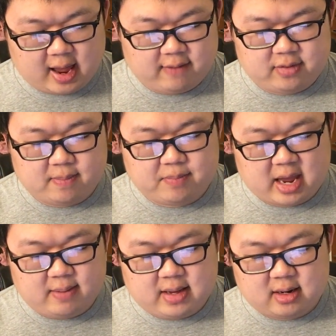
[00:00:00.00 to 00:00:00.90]
Have the
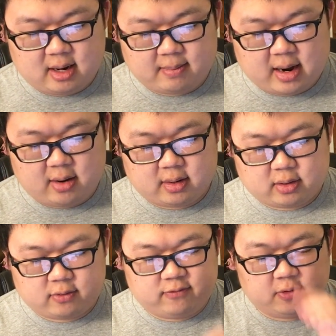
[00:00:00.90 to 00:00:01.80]
baby come out
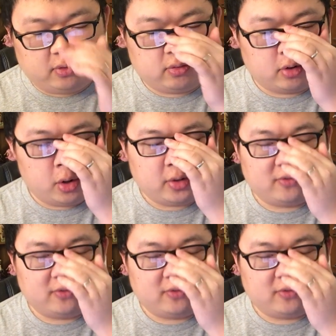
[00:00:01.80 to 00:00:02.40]
full grown